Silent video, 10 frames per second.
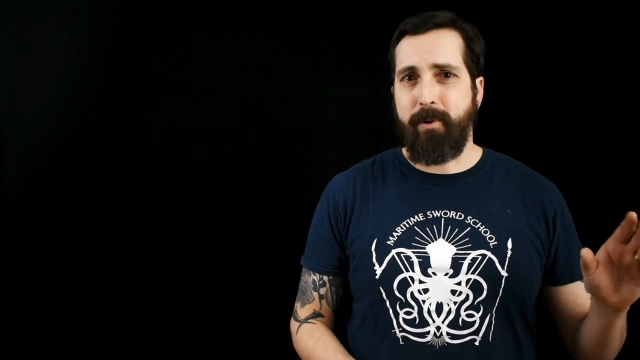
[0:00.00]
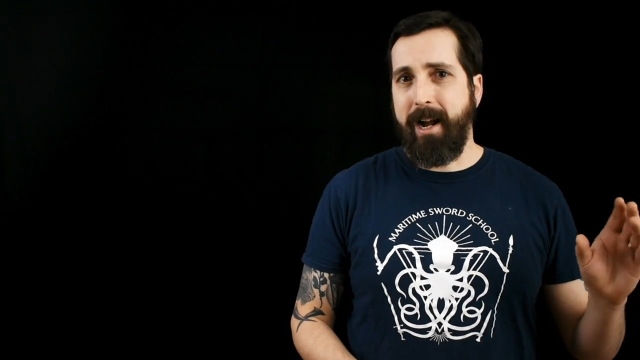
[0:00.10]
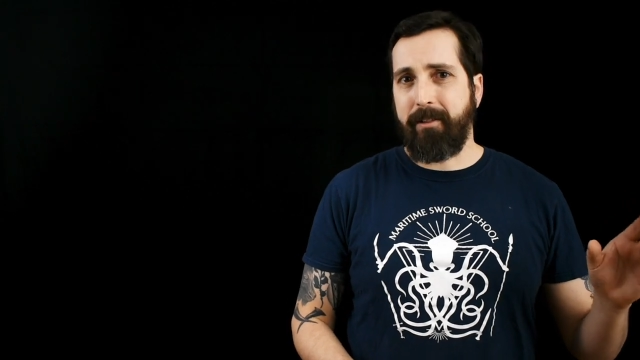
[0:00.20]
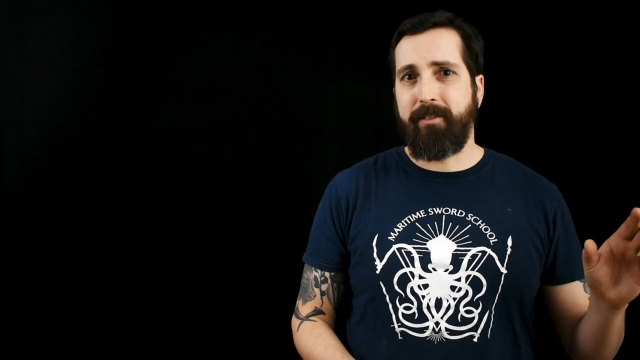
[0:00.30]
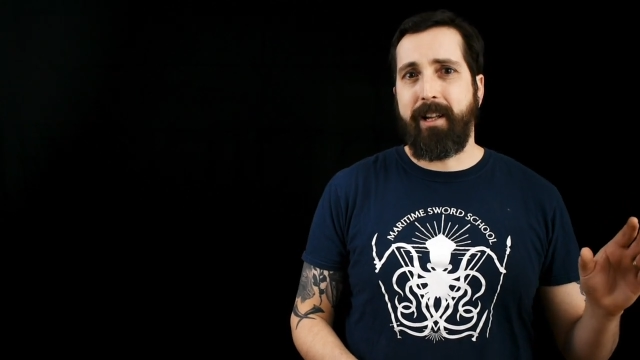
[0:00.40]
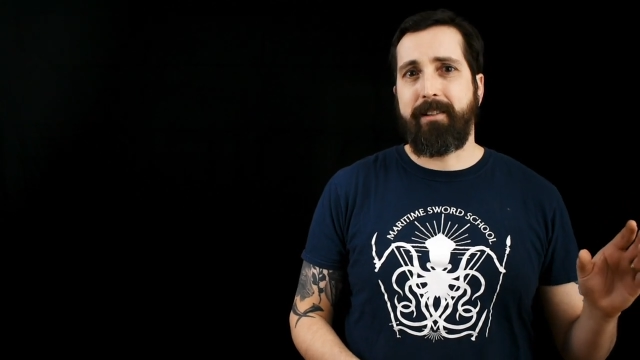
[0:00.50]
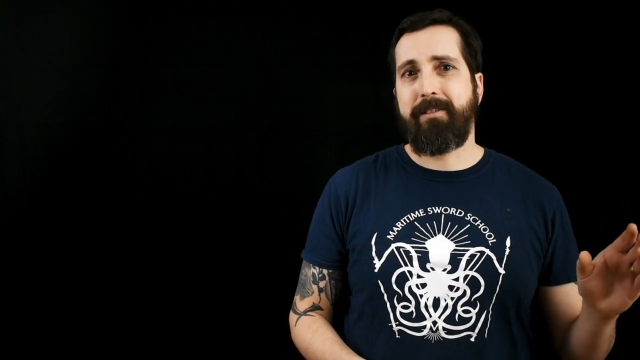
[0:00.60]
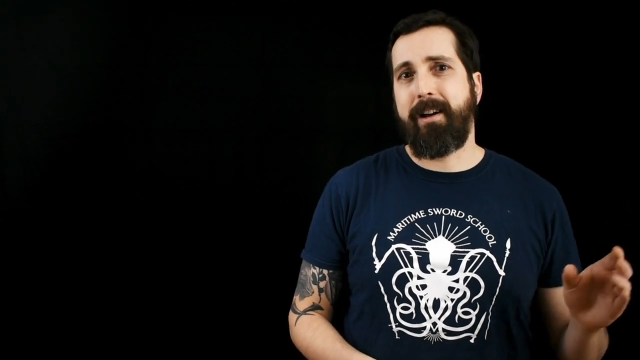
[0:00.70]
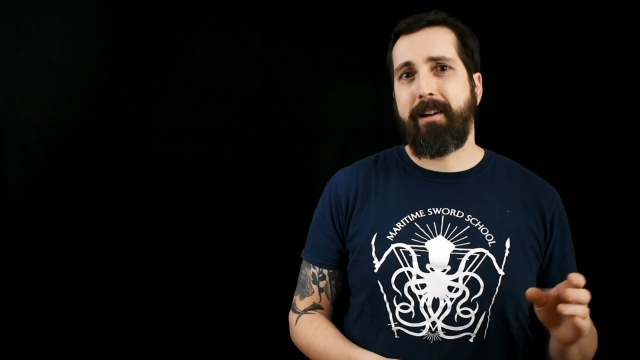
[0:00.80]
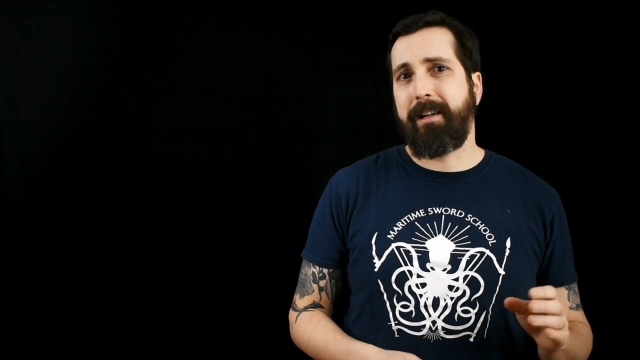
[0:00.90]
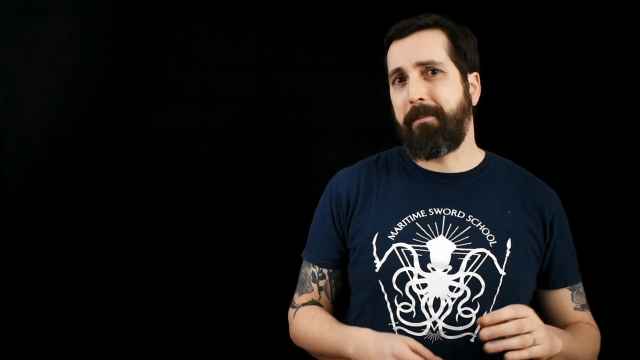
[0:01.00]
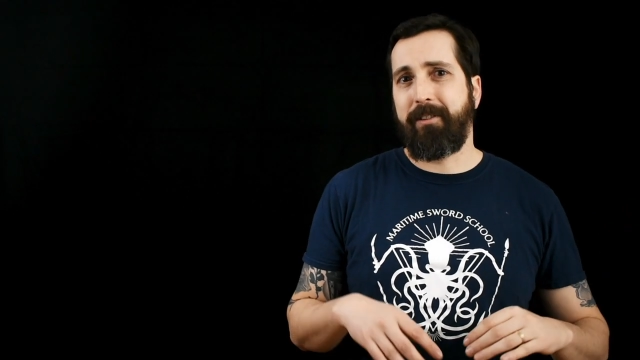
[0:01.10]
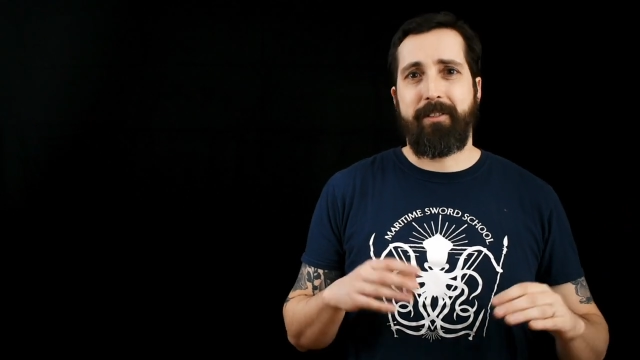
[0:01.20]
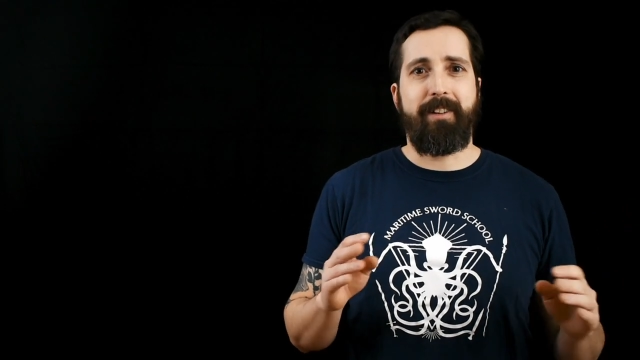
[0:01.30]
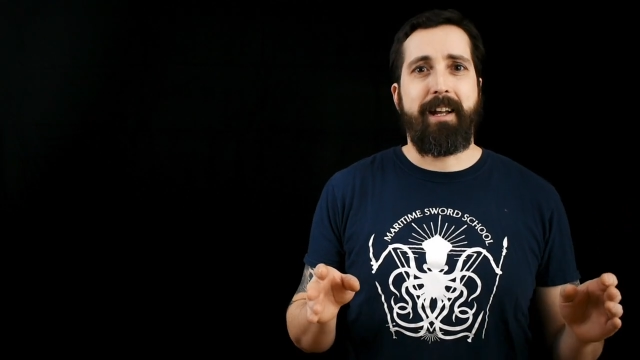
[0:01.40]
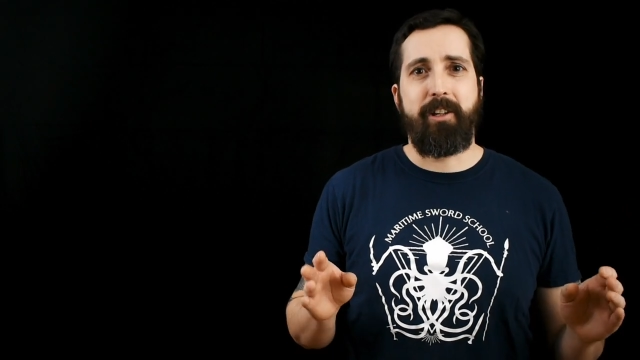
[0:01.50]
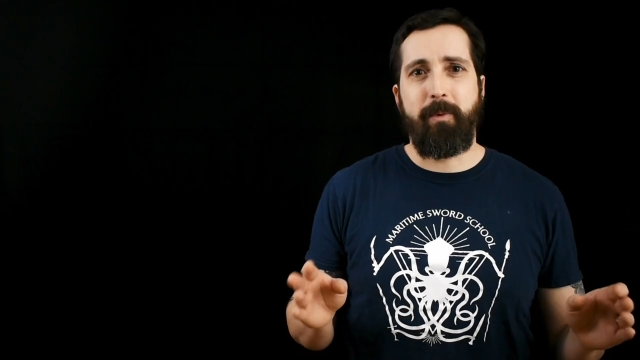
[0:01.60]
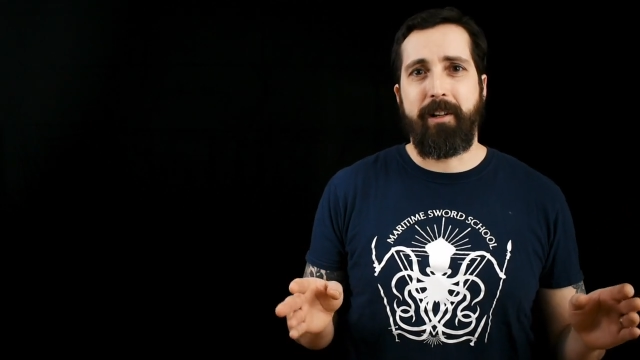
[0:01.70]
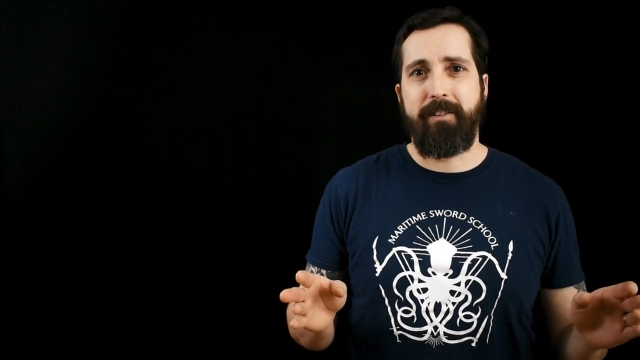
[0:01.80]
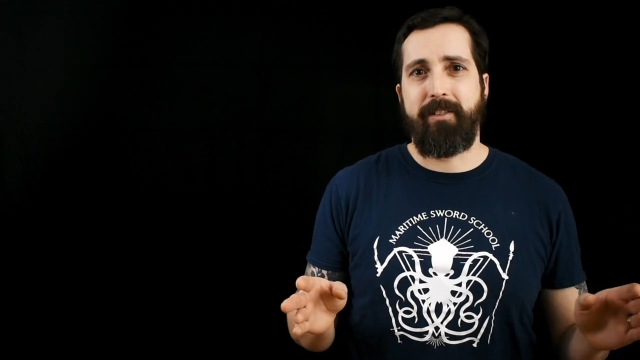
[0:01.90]
Practice at the target is exactly
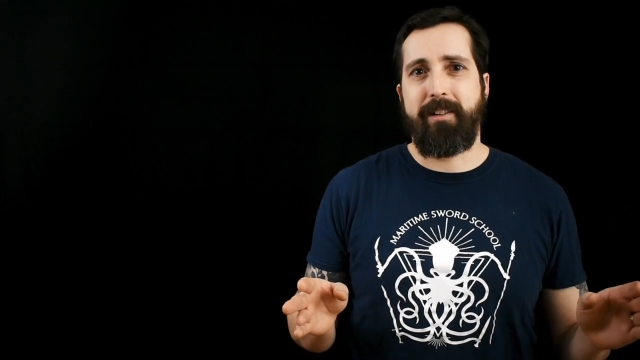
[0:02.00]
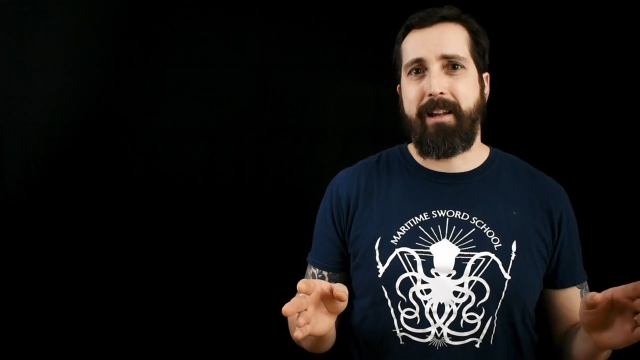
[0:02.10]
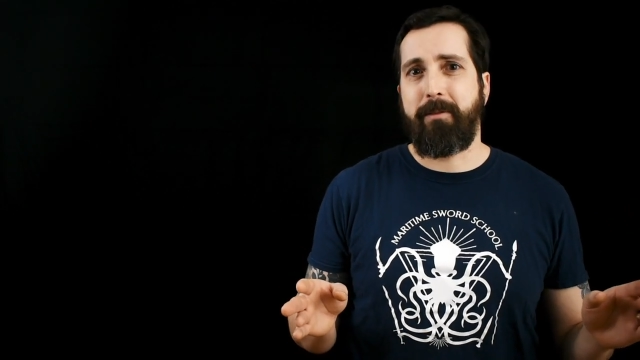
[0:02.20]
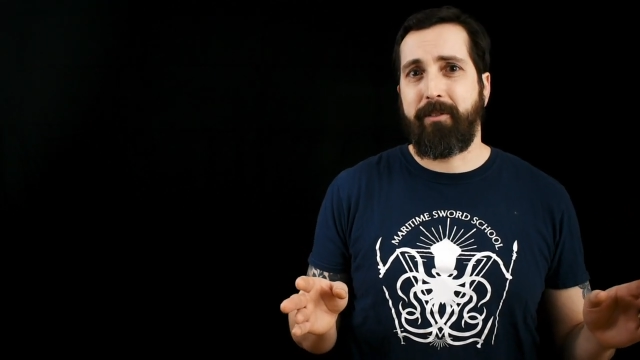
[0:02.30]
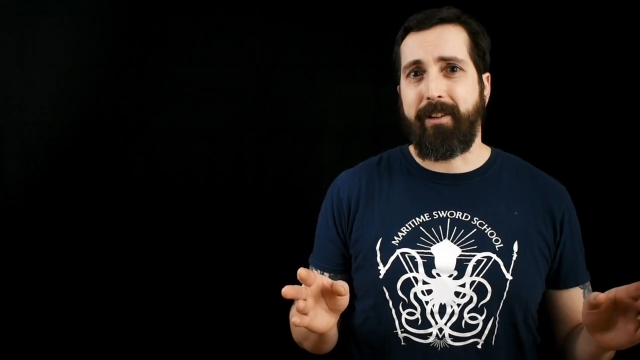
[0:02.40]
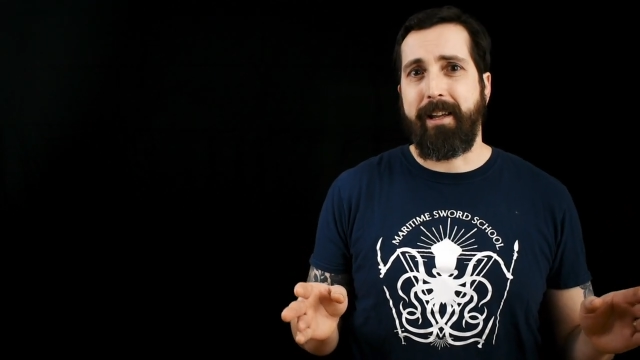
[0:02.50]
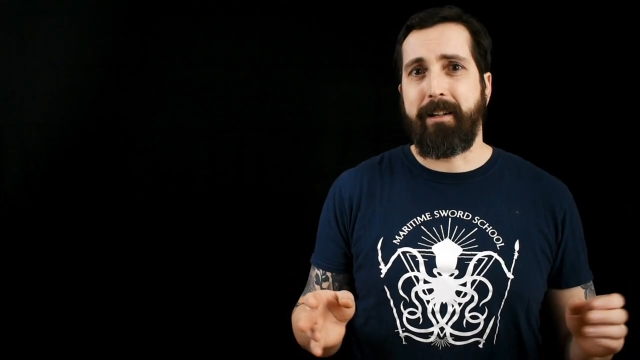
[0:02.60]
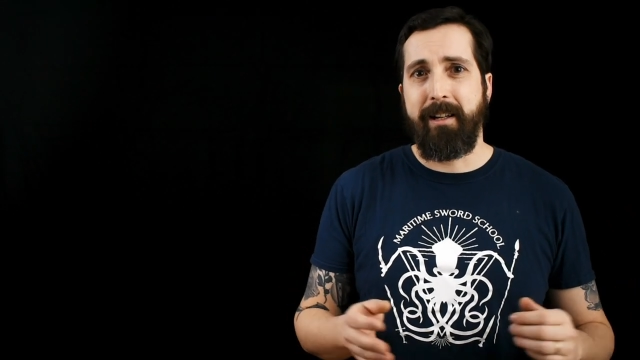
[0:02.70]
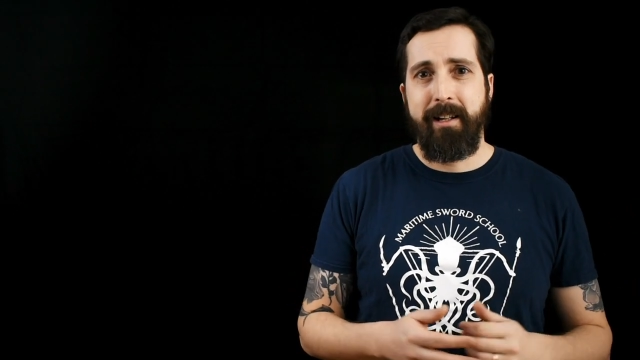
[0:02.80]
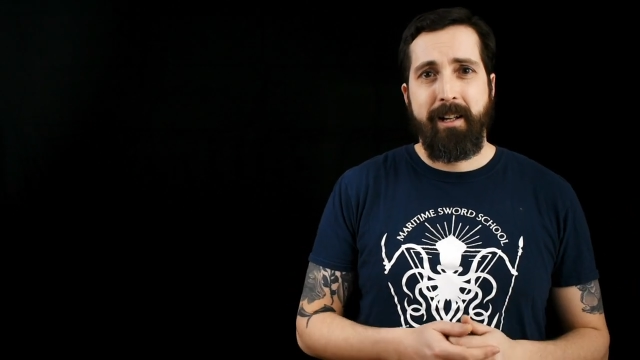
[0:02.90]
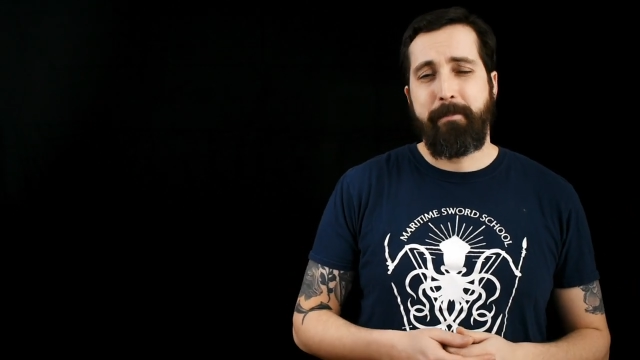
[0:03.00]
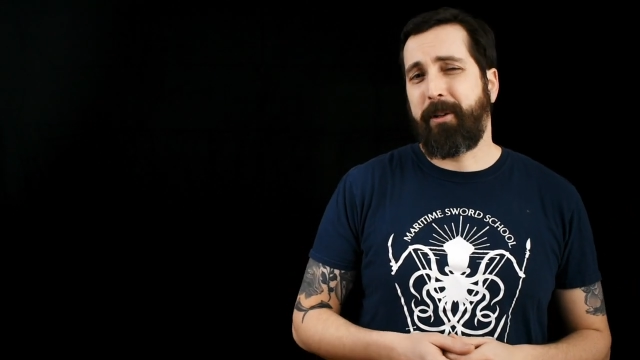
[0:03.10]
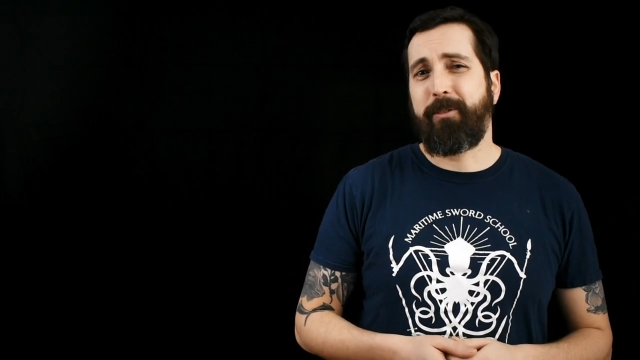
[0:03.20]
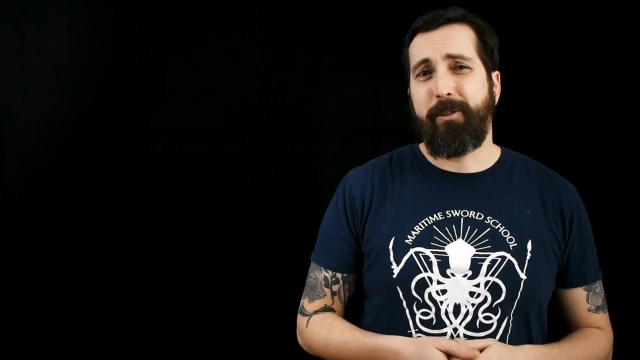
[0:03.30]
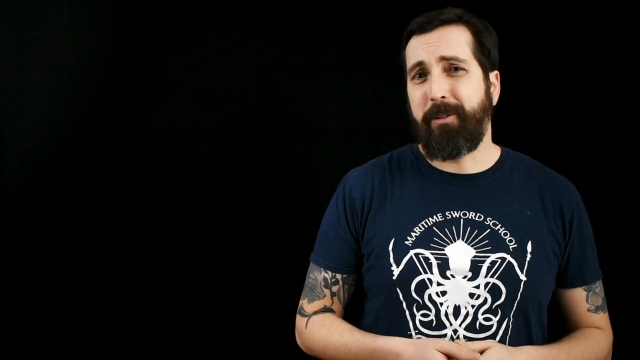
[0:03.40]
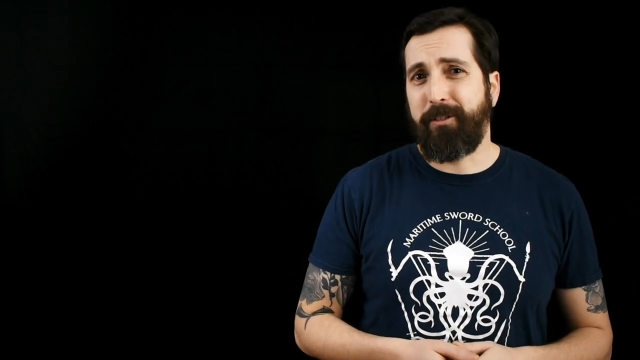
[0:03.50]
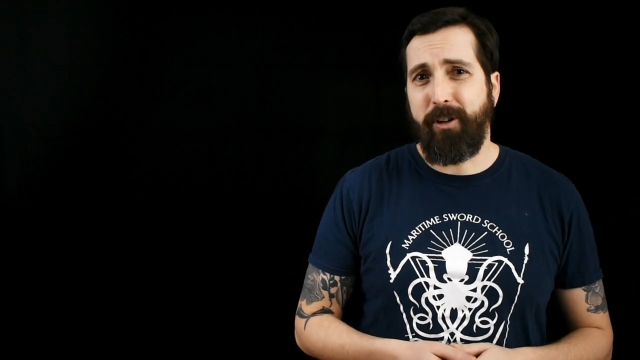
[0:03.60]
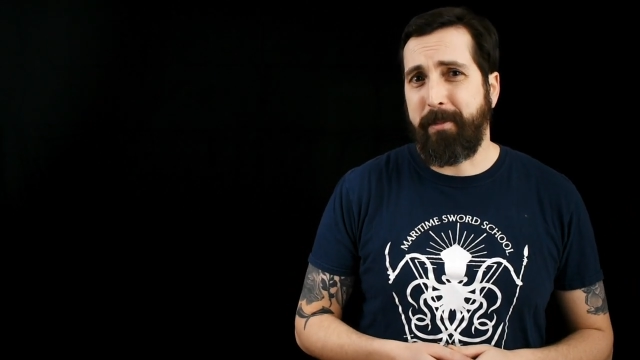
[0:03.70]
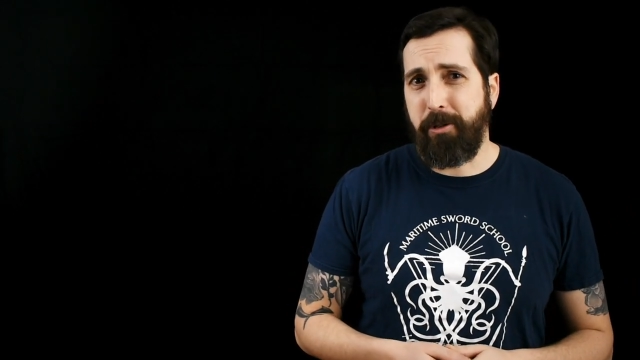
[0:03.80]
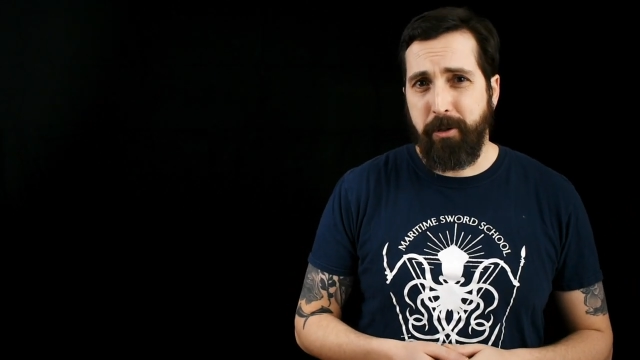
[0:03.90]
what it sounds like, but there's only
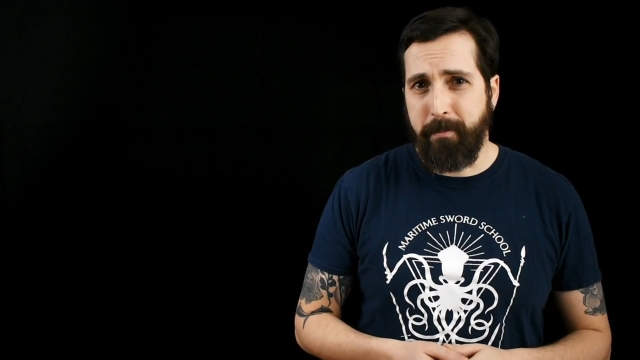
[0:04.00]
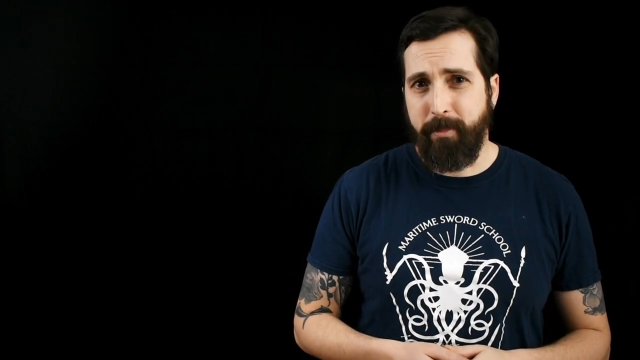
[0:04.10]
so much you can